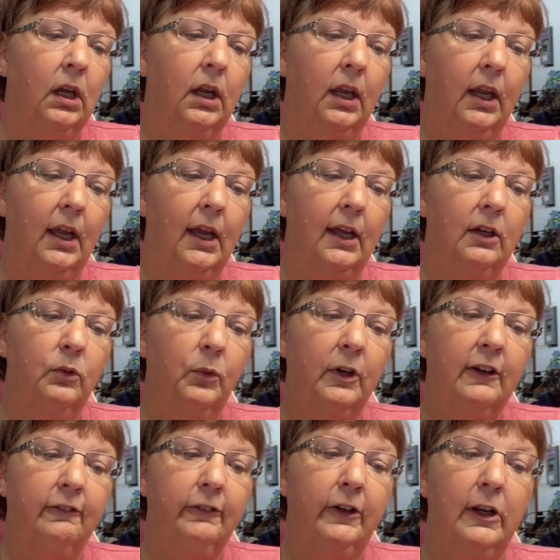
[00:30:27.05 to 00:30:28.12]
And
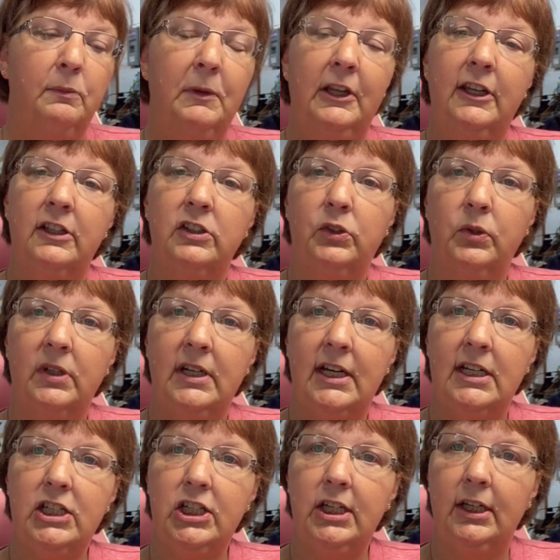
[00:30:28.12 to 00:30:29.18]
whatever I make in
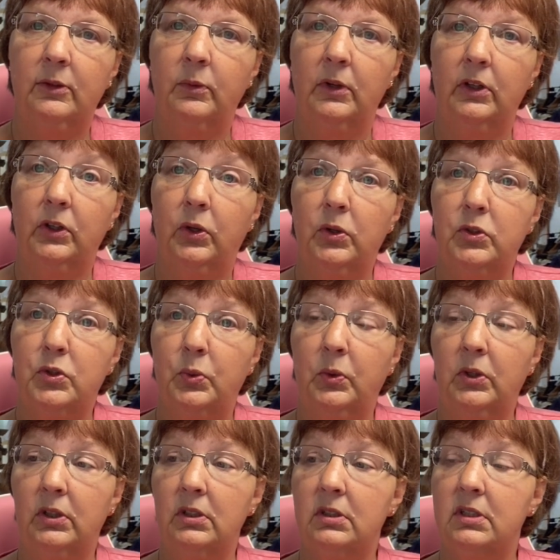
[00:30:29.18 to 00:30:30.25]
DoorDashing will go
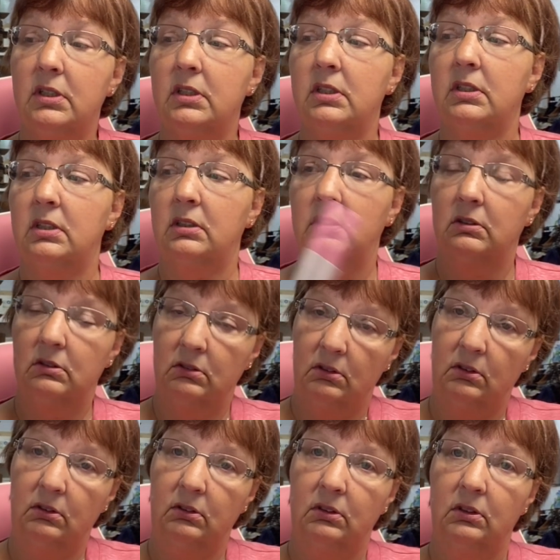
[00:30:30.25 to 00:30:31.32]
towards
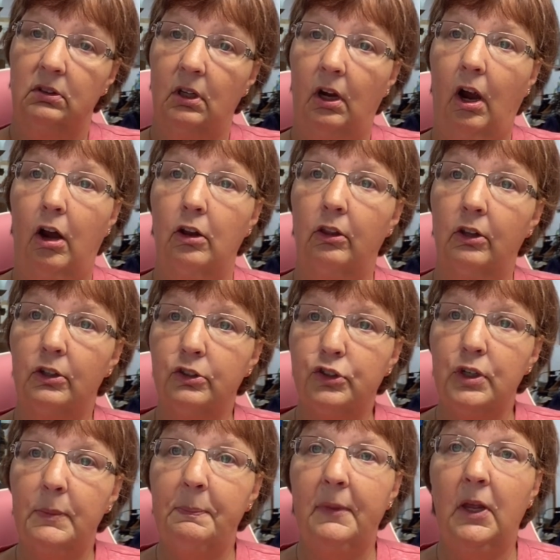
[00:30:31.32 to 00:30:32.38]
our little
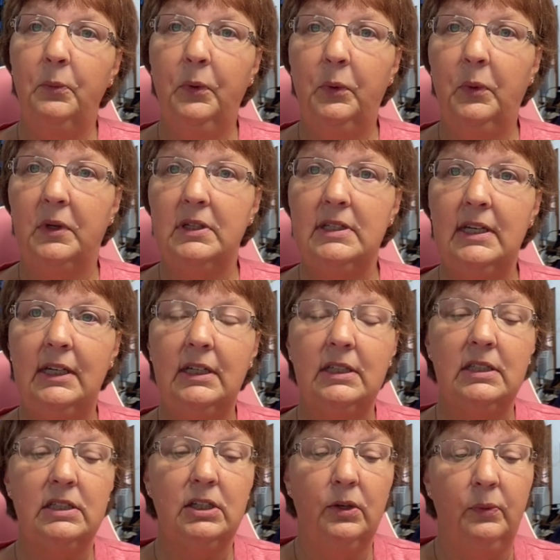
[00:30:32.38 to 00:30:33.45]
trip that we want to take.
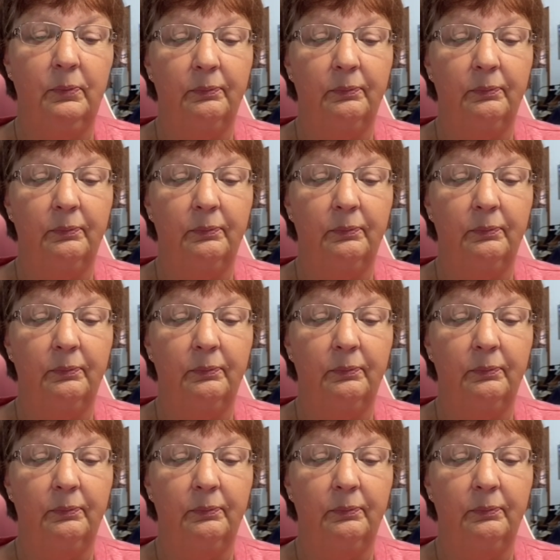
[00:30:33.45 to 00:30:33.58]
So